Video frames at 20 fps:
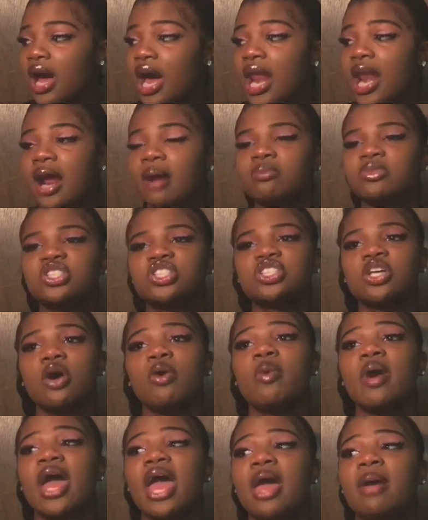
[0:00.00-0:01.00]
And I'm
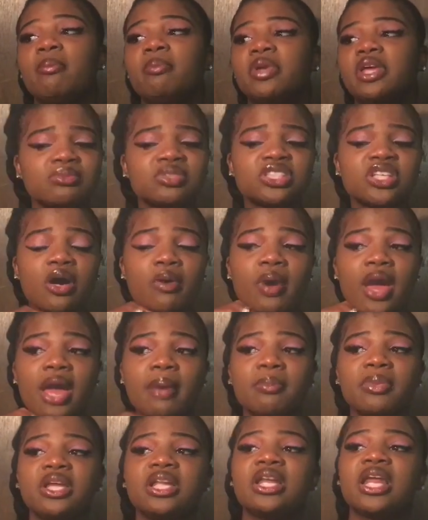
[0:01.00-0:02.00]
so happy. I'm so
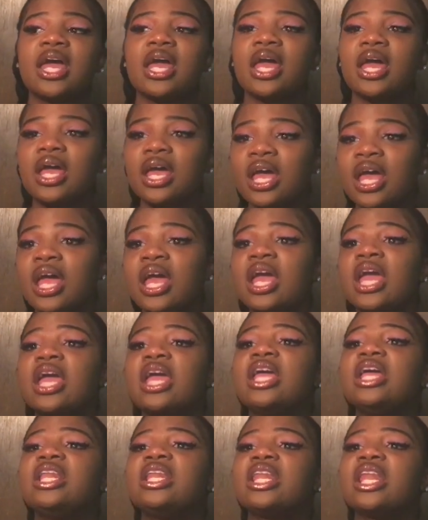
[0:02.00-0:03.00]
happy that
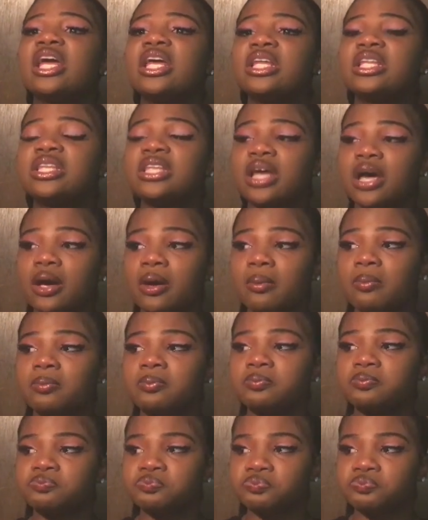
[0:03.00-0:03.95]
he linked up